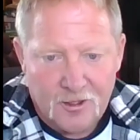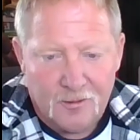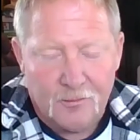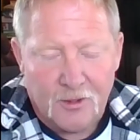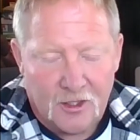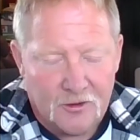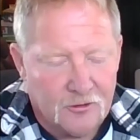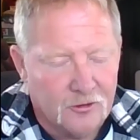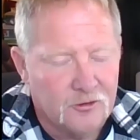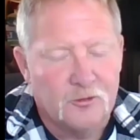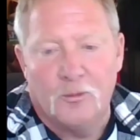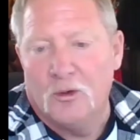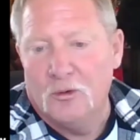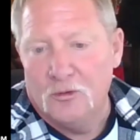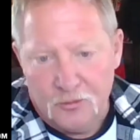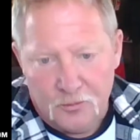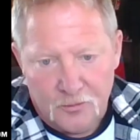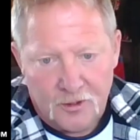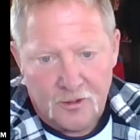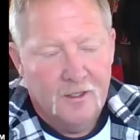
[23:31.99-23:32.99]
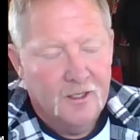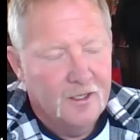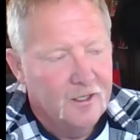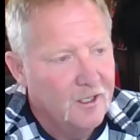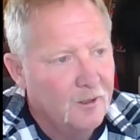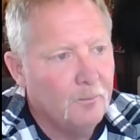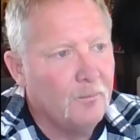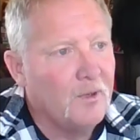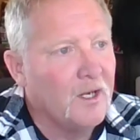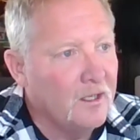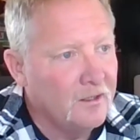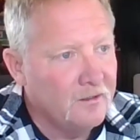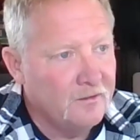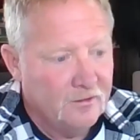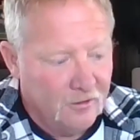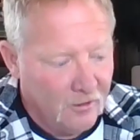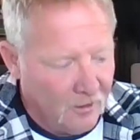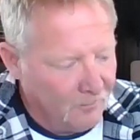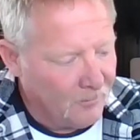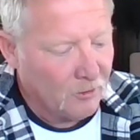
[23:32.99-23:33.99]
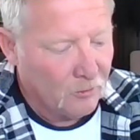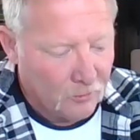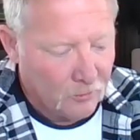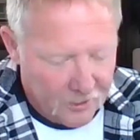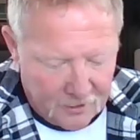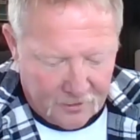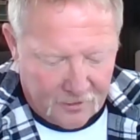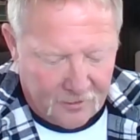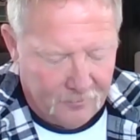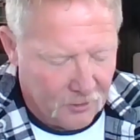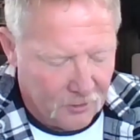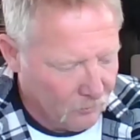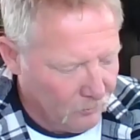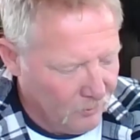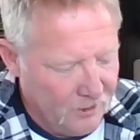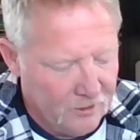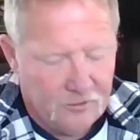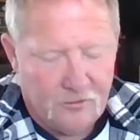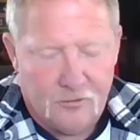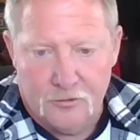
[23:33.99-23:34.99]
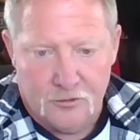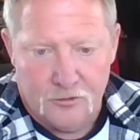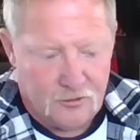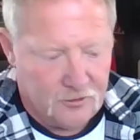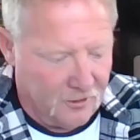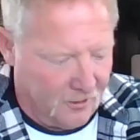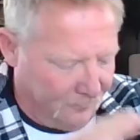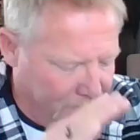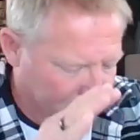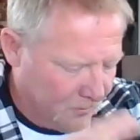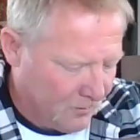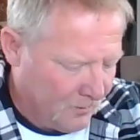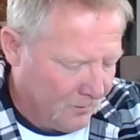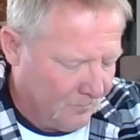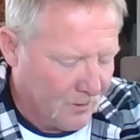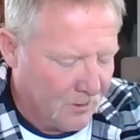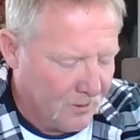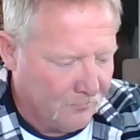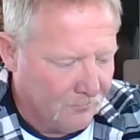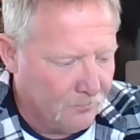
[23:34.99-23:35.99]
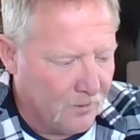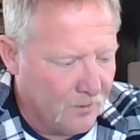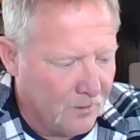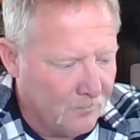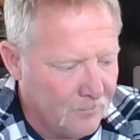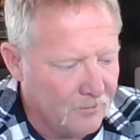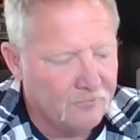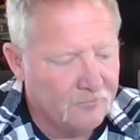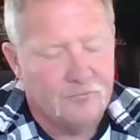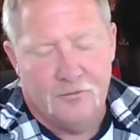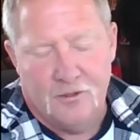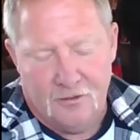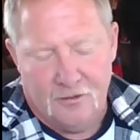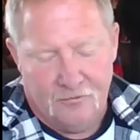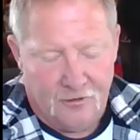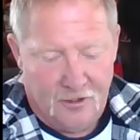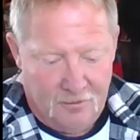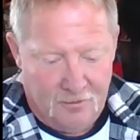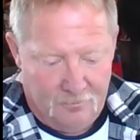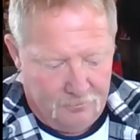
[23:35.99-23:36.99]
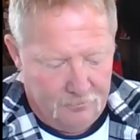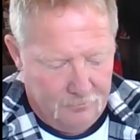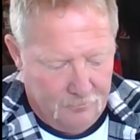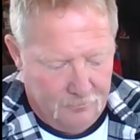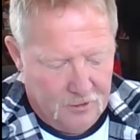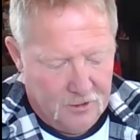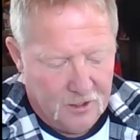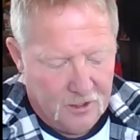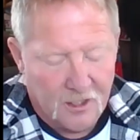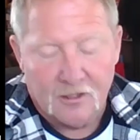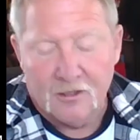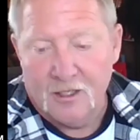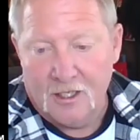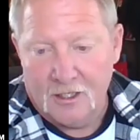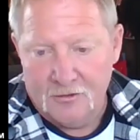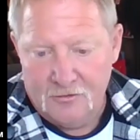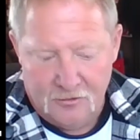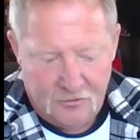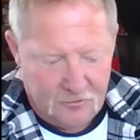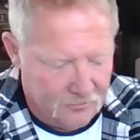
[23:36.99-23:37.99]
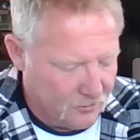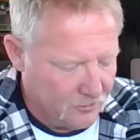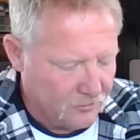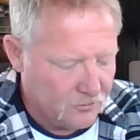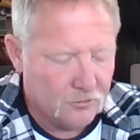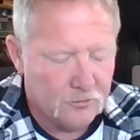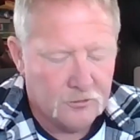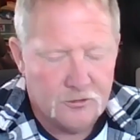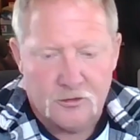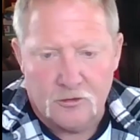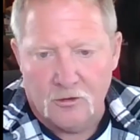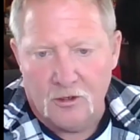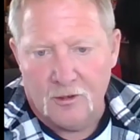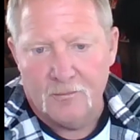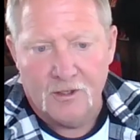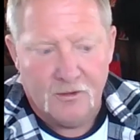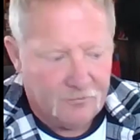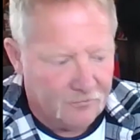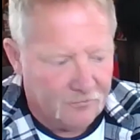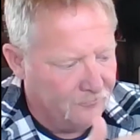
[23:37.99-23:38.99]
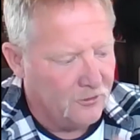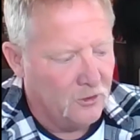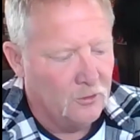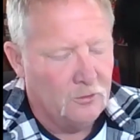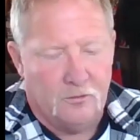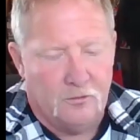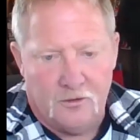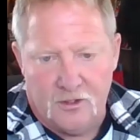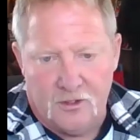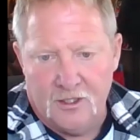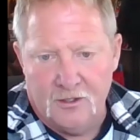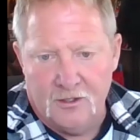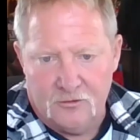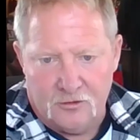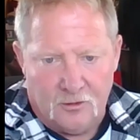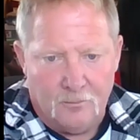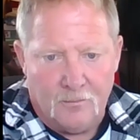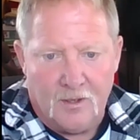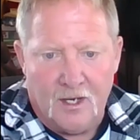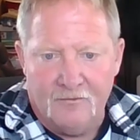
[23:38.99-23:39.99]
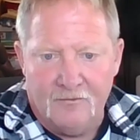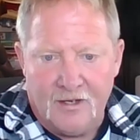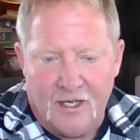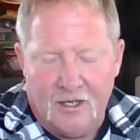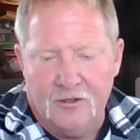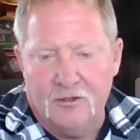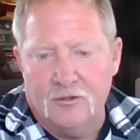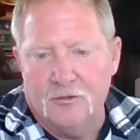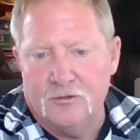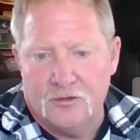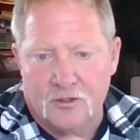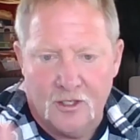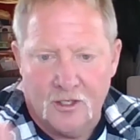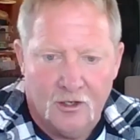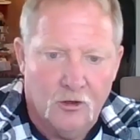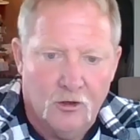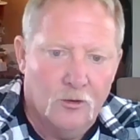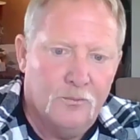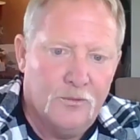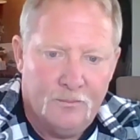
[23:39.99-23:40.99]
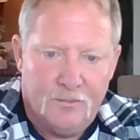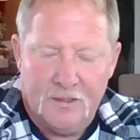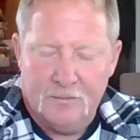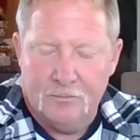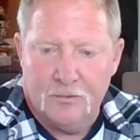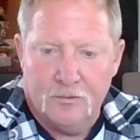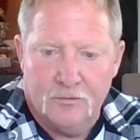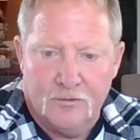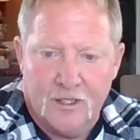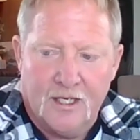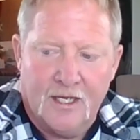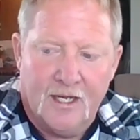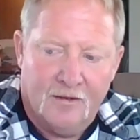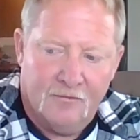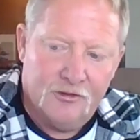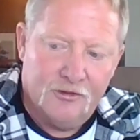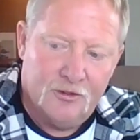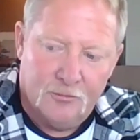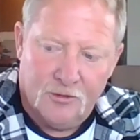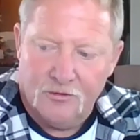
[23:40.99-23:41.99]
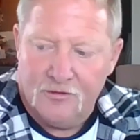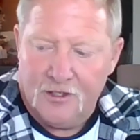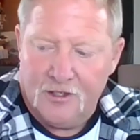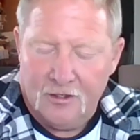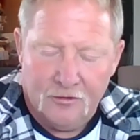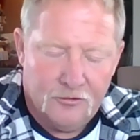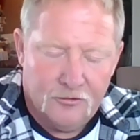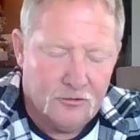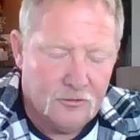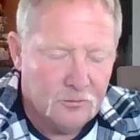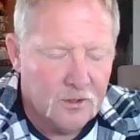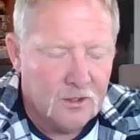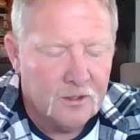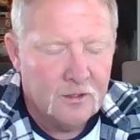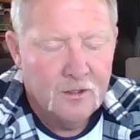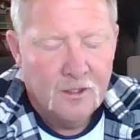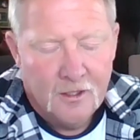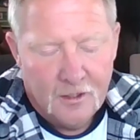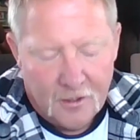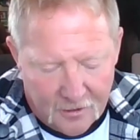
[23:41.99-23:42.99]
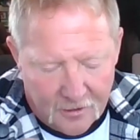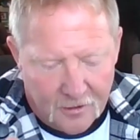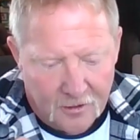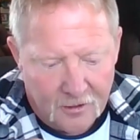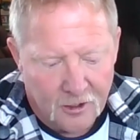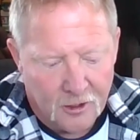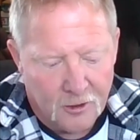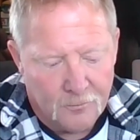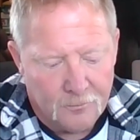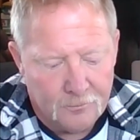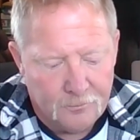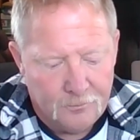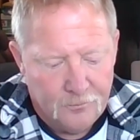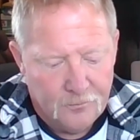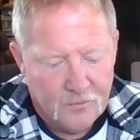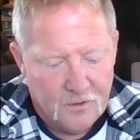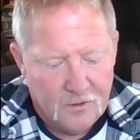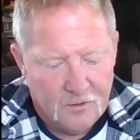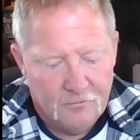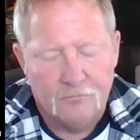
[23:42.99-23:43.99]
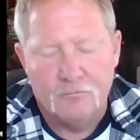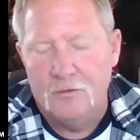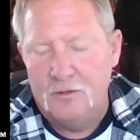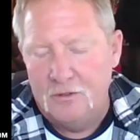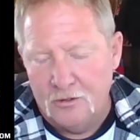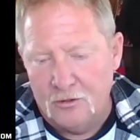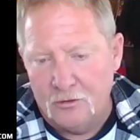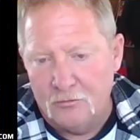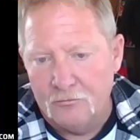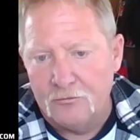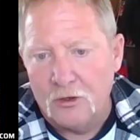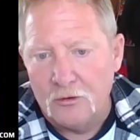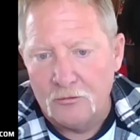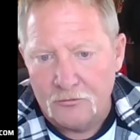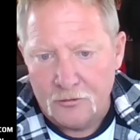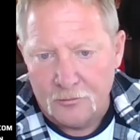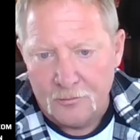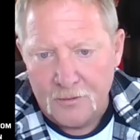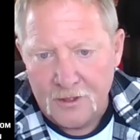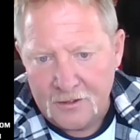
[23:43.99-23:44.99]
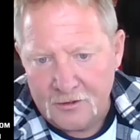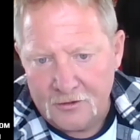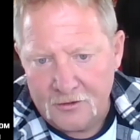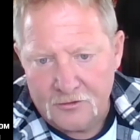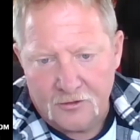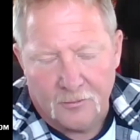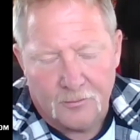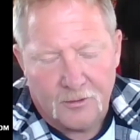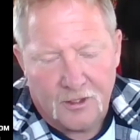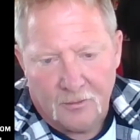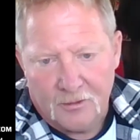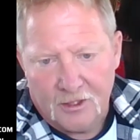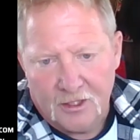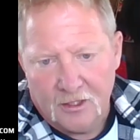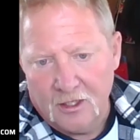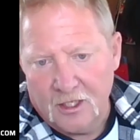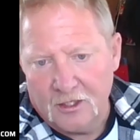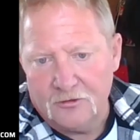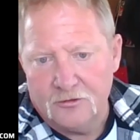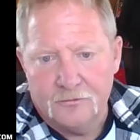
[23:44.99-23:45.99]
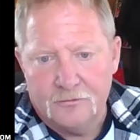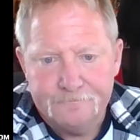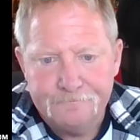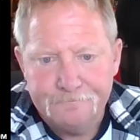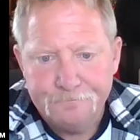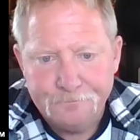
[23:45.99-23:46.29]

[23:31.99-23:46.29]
I'm not the spokesman. But I'm gonna read through stuff, and I'm gonna if I'm elected to do so, I'm gonna vote things on my values, and I hope the people that have similar values to me, um, vote for me in this upcoming election.